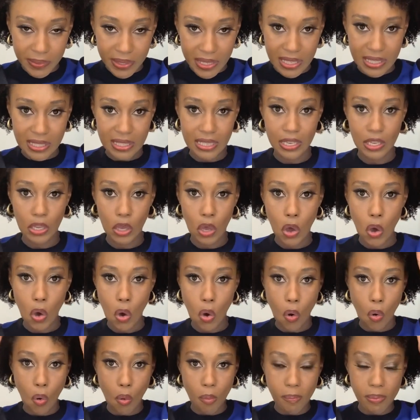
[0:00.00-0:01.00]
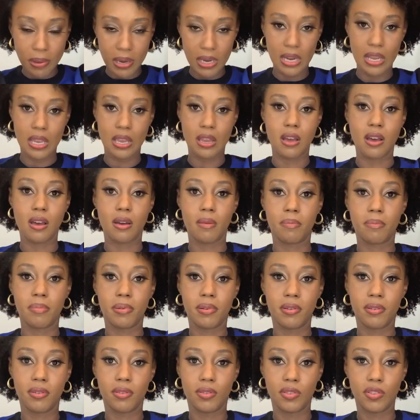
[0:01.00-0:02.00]
It's like opening up
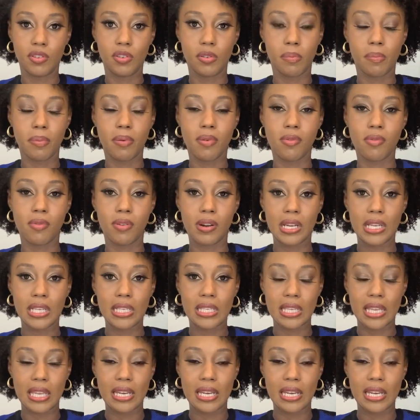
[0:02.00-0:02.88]
your pores,